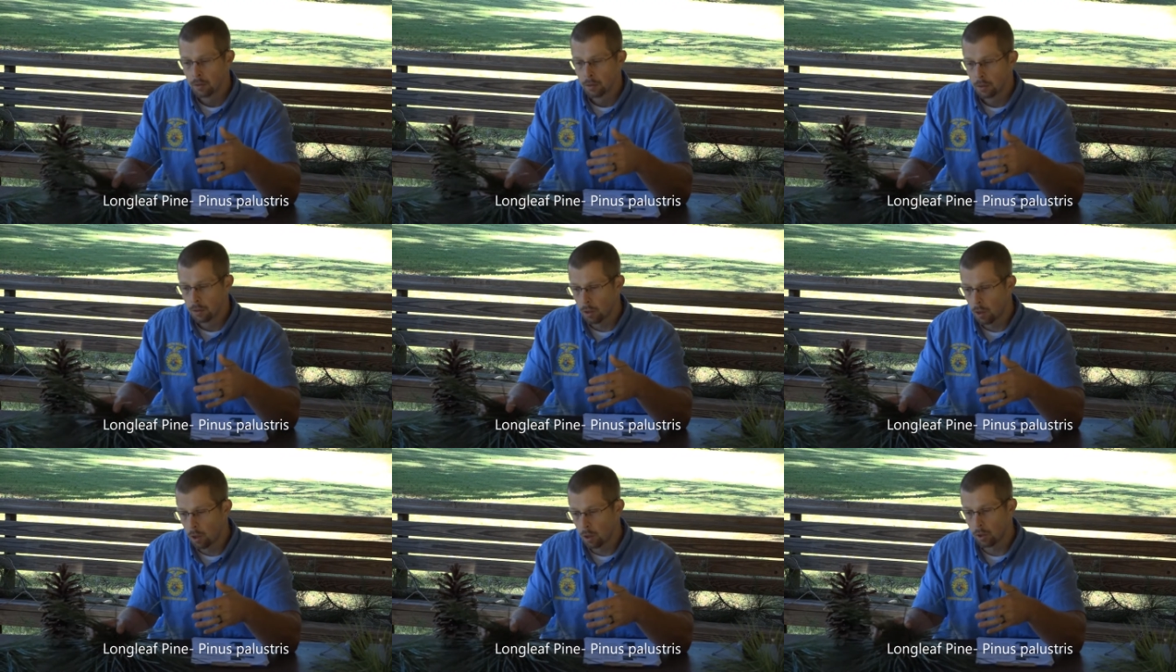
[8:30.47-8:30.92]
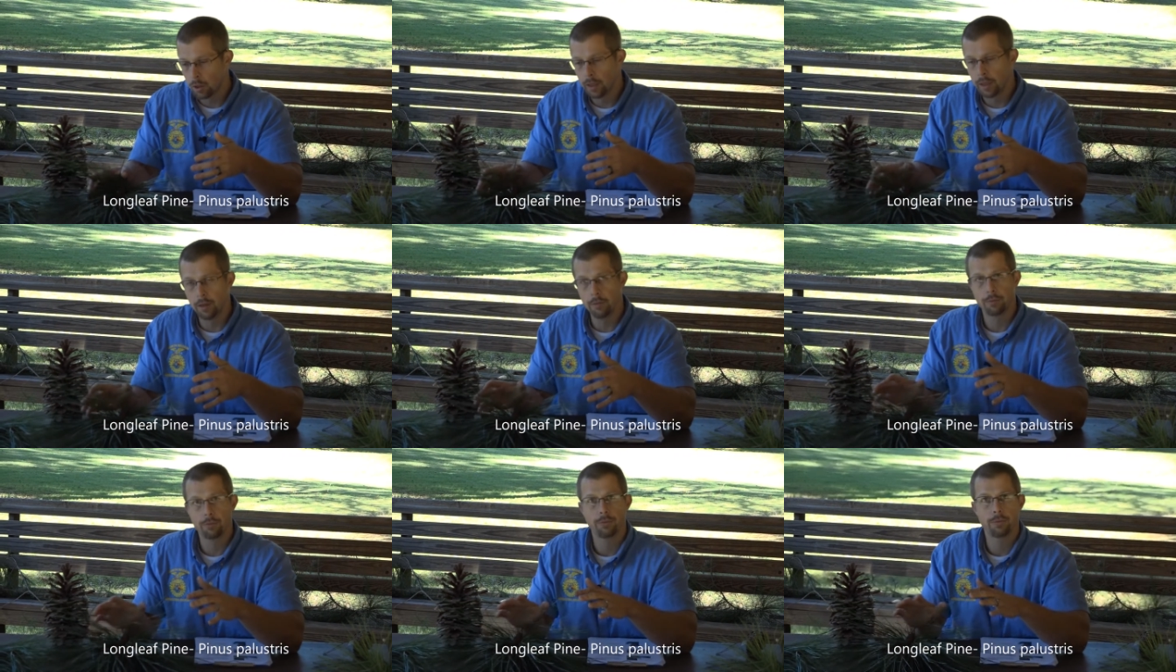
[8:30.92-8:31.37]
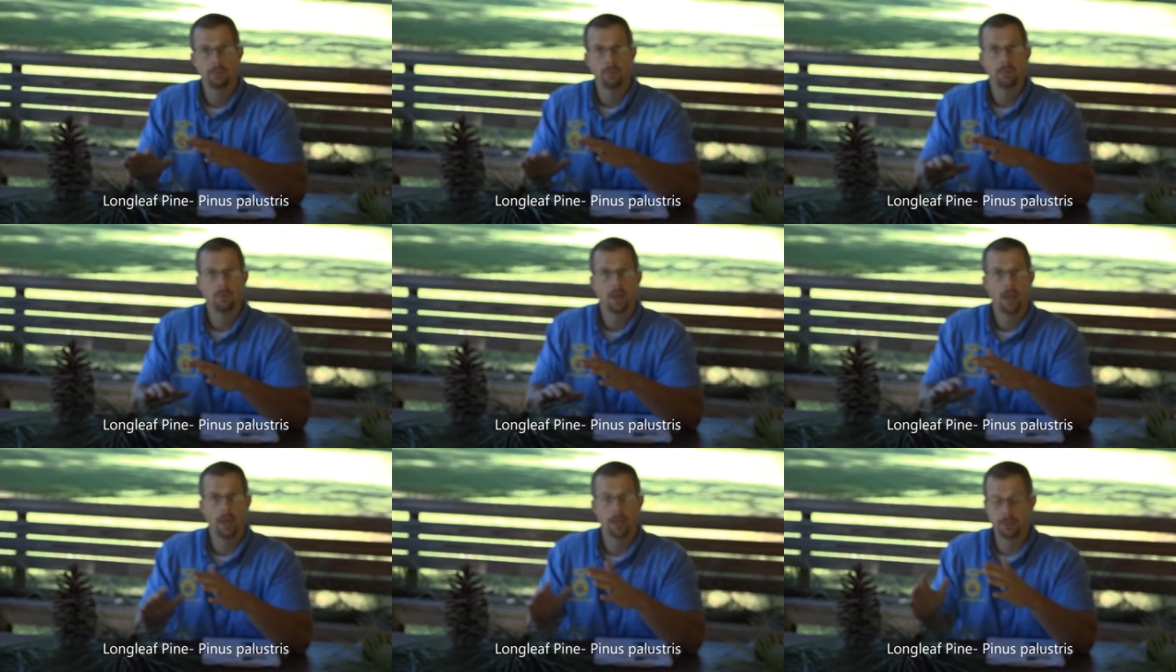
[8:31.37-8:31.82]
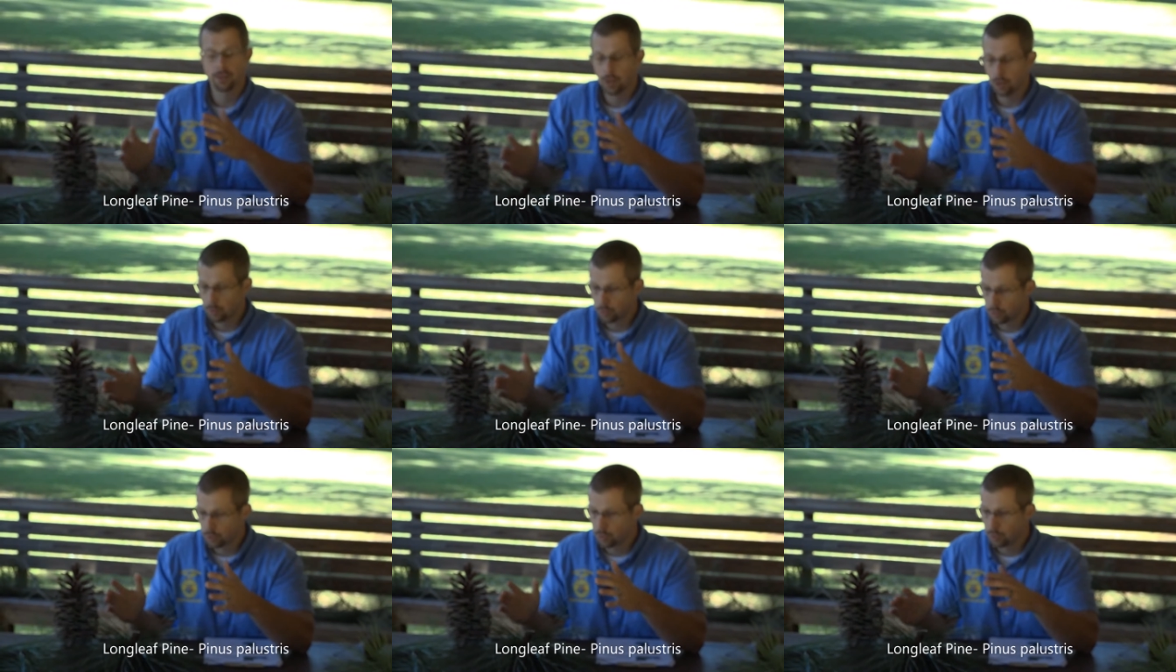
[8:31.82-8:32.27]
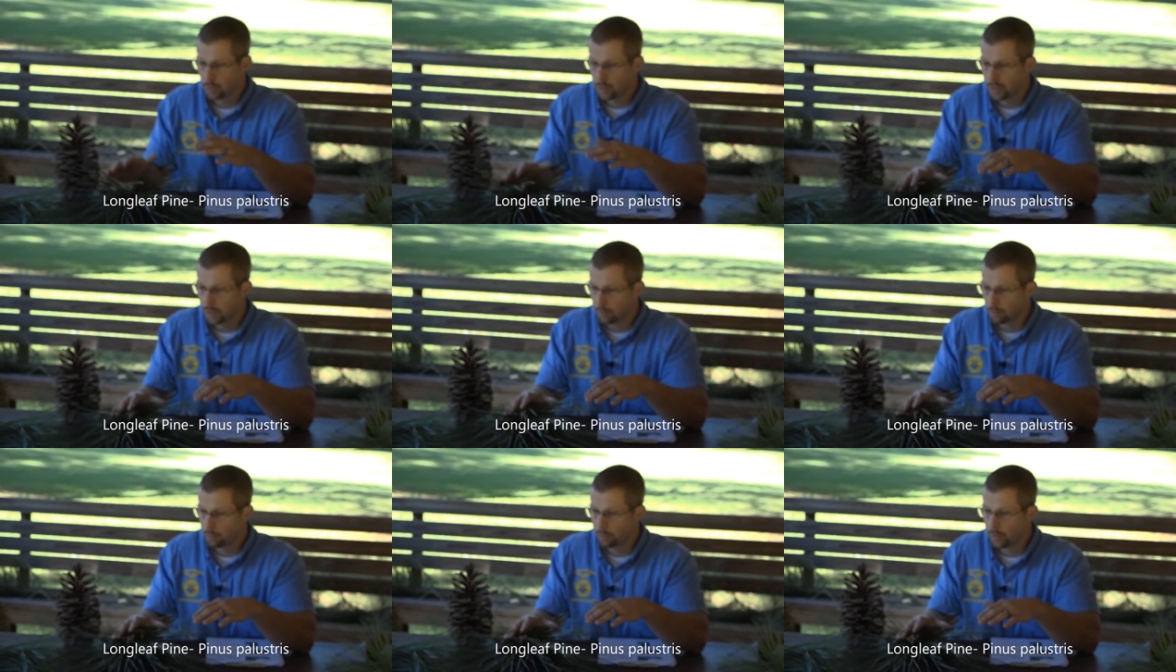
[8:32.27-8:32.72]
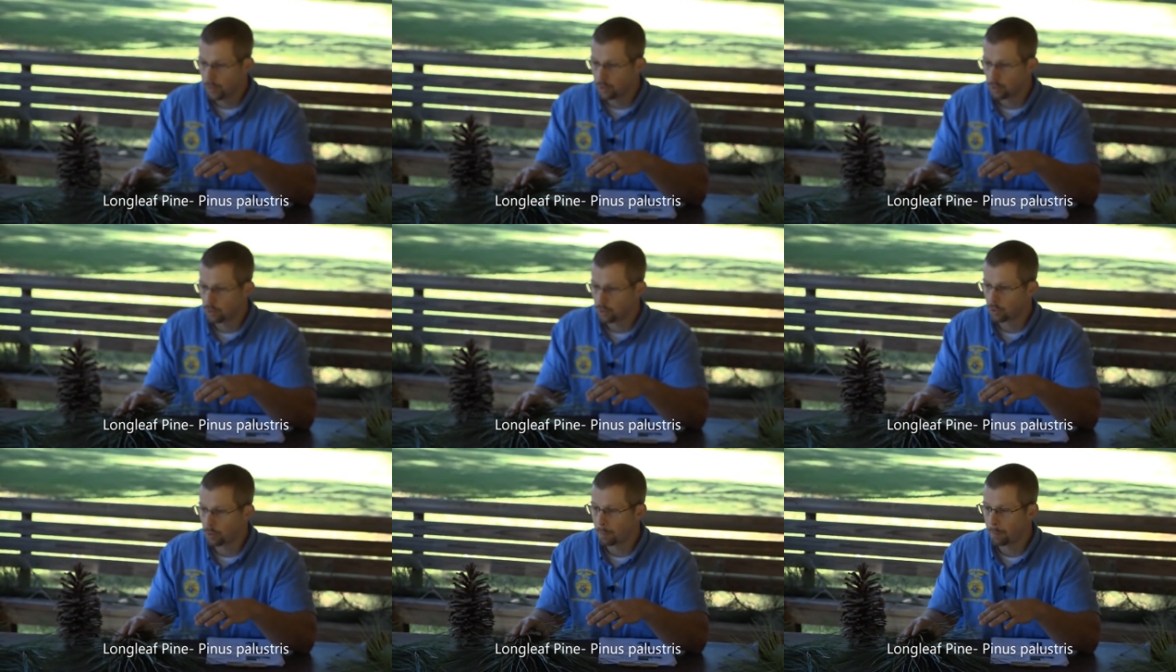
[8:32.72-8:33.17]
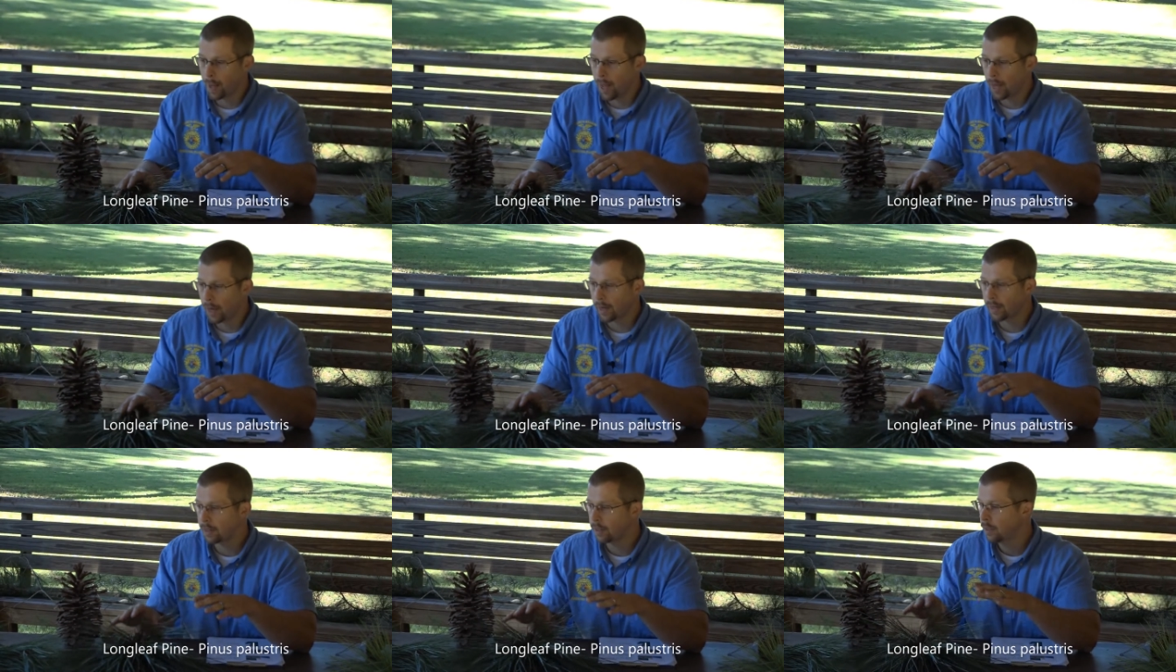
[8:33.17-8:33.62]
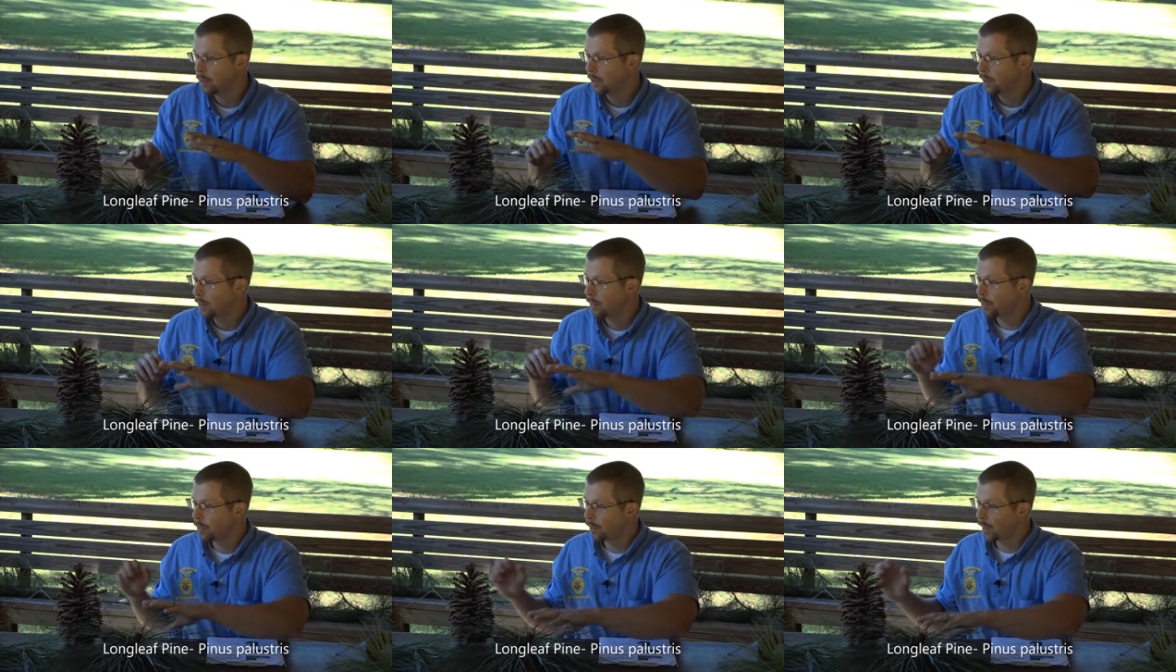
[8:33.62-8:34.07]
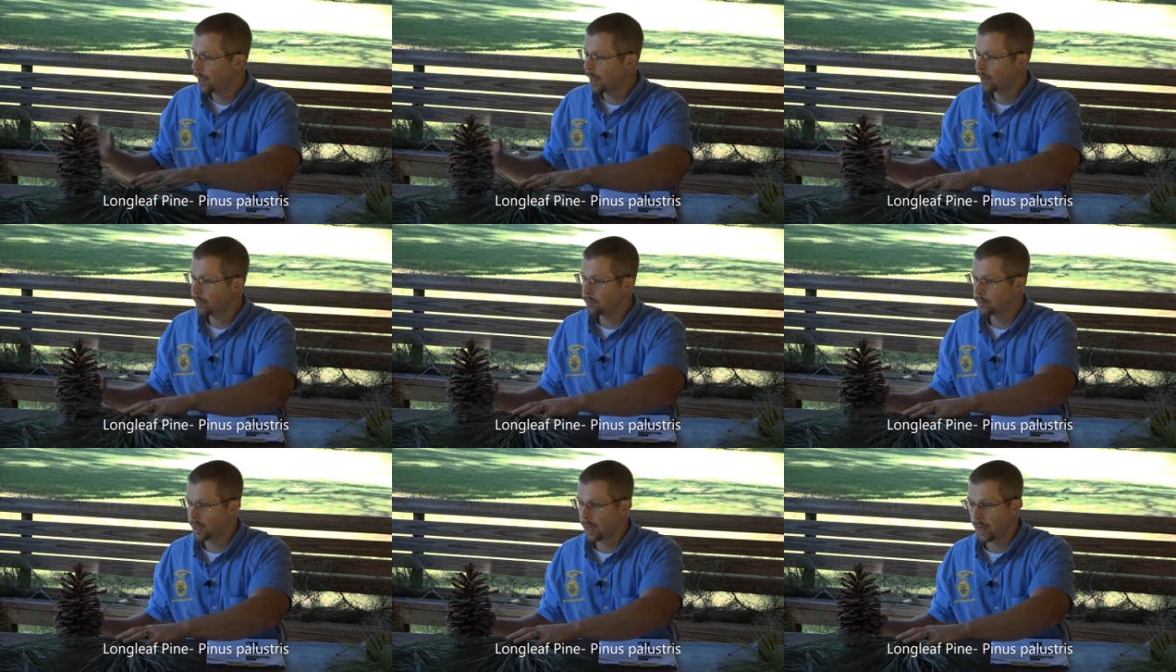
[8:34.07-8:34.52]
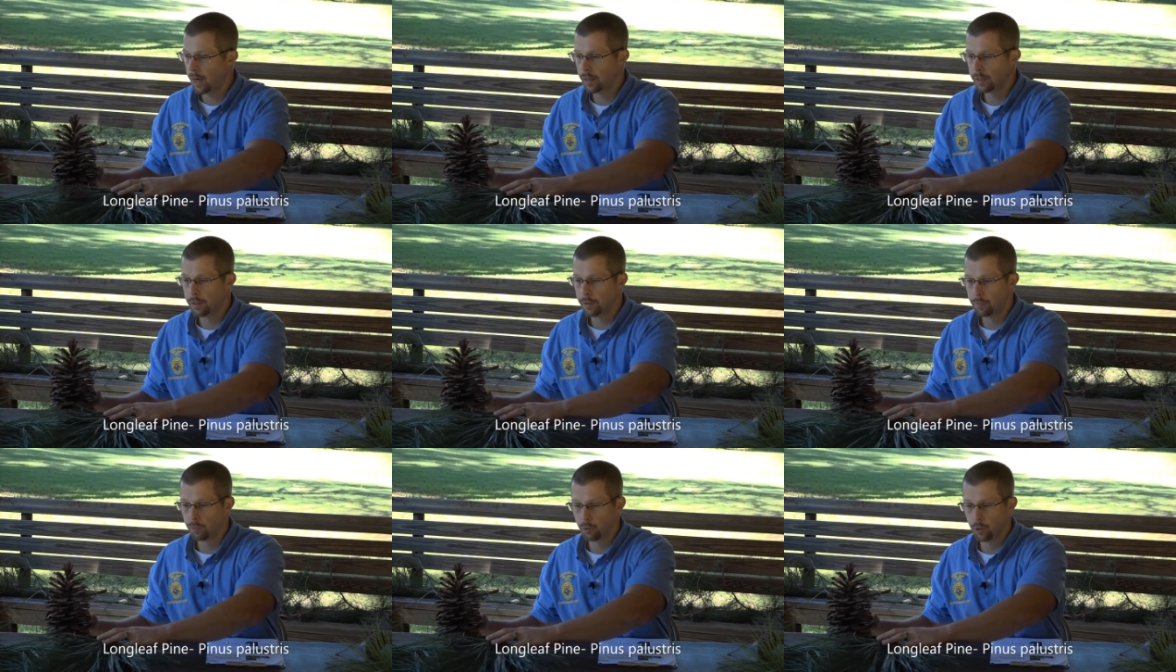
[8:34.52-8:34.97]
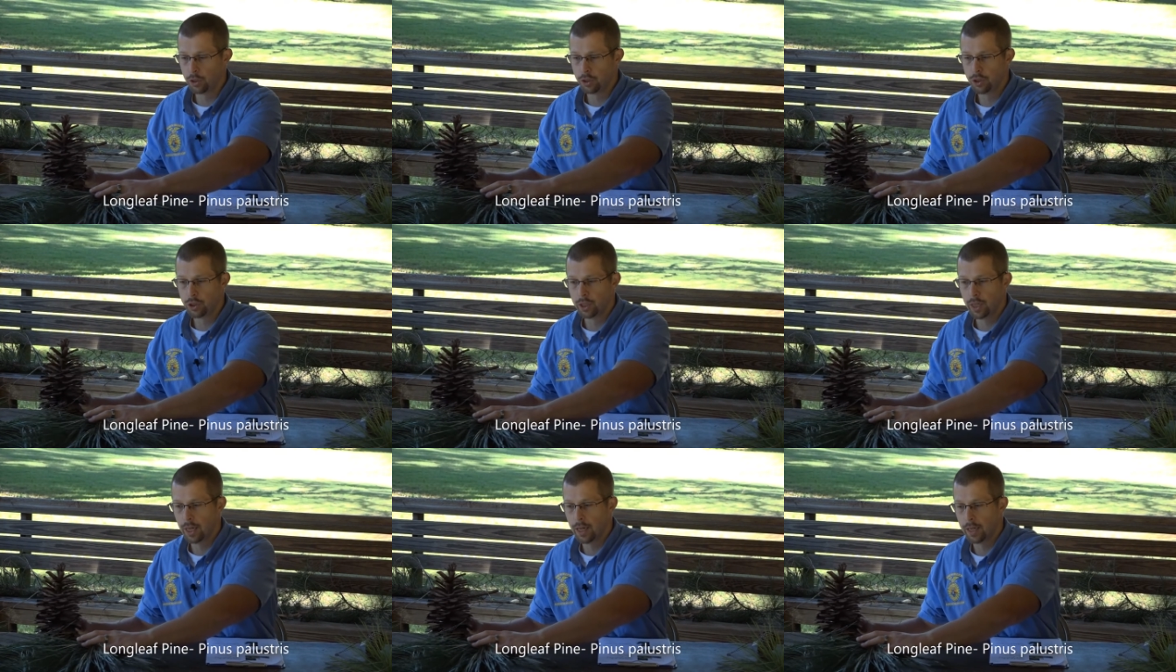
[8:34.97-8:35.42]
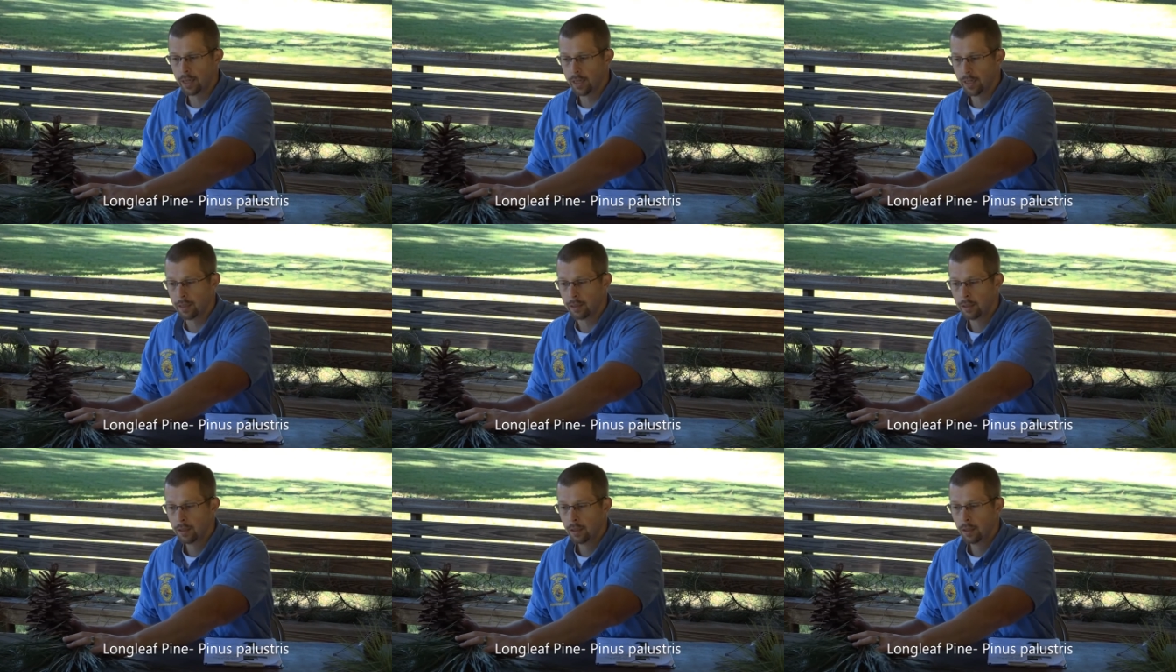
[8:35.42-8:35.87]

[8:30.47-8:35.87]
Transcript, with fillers: longleaf has those unique features about it that kind of differentiate it,